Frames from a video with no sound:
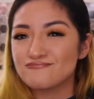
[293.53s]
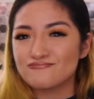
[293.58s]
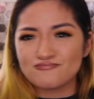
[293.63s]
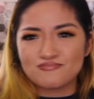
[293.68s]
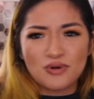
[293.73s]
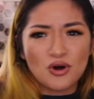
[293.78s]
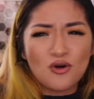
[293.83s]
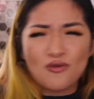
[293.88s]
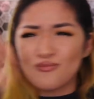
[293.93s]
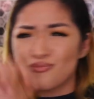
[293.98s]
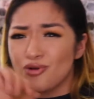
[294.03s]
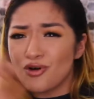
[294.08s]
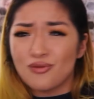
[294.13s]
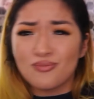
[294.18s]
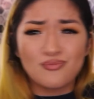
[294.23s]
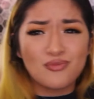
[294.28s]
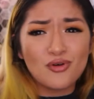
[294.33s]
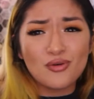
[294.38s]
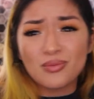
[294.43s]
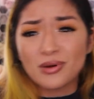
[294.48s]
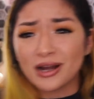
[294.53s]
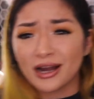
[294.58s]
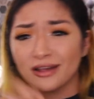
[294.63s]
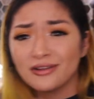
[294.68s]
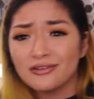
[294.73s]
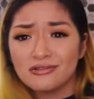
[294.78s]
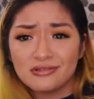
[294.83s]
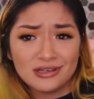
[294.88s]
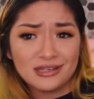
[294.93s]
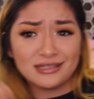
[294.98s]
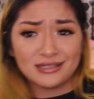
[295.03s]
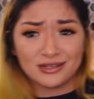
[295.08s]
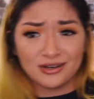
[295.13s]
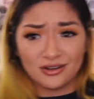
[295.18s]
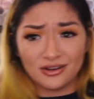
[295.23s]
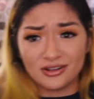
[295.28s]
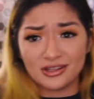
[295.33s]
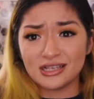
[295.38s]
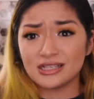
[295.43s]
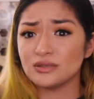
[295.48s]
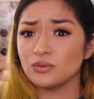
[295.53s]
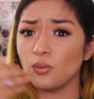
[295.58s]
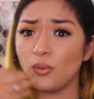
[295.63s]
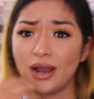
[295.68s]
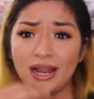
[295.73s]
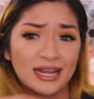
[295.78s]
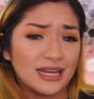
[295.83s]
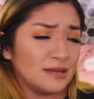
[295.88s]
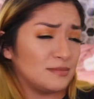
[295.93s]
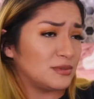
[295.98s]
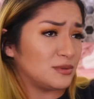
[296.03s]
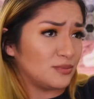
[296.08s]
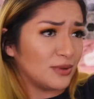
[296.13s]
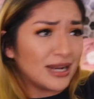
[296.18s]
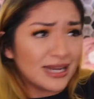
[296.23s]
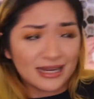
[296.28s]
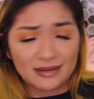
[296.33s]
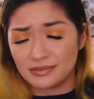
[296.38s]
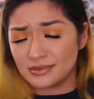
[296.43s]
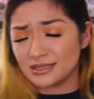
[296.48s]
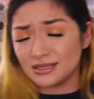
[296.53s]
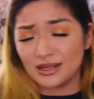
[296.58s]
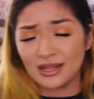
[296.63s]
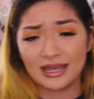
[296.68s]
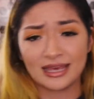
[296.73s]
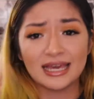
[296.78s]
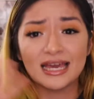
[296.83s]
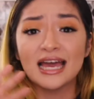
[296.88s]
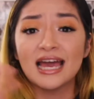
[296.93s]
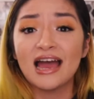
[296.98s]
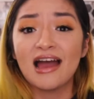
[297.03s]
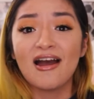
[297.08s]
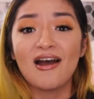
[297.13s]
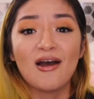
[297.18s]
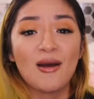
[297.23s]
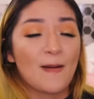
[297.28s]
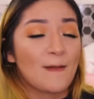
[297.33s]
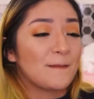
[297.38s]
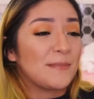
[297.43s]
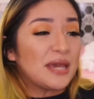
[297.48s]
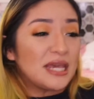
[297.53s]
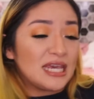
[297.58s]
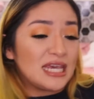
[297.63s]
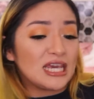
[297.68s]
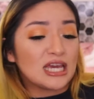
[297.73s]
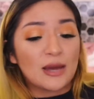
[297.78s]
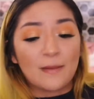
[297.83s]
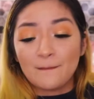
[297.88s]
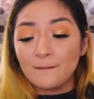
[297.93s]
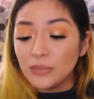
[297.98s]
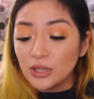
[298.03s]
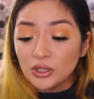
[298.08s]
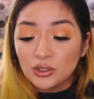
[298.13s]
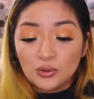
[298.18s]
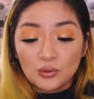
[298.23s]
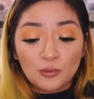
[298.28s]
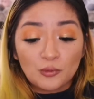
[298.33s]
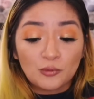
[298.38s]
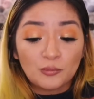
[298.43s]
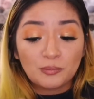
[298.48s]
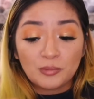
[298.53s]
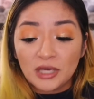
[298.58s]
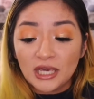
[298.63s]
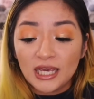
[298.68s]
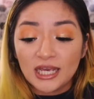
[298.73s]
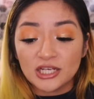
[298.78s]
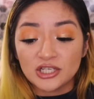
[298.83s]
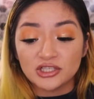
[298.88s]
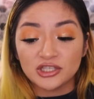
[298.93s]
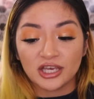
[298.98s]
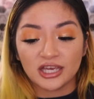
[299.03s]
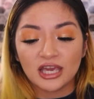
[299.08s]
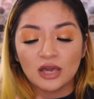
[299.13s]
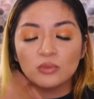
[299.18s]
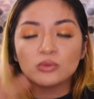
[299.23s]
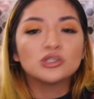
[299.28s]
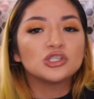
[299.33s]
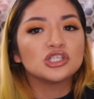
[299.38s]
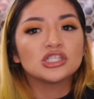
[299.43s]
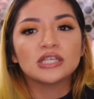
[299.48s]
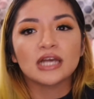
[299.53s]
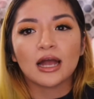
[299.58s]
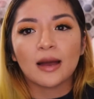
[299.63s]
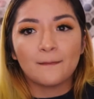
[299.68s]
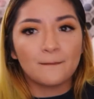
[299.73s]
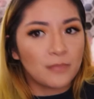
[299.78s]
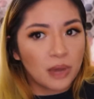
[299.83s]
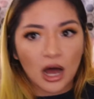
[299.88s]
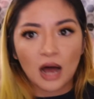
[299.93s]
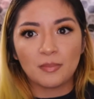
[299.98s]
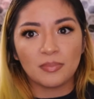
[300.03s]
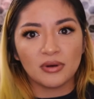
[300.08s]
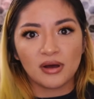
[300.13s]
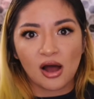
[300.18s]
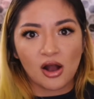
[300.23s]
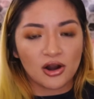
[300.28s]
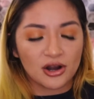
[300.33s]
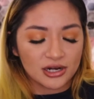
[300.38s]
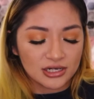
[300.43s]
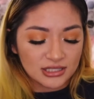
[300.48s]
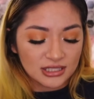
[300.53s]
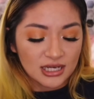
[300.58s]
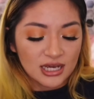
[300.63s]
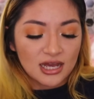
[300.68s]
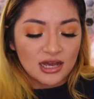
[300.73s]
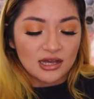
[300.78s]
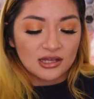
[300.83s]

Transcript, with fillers: boom, boom, boom, color this, color this, white lips, red lips, like pink, blue, peach. Like it was just like a pop art.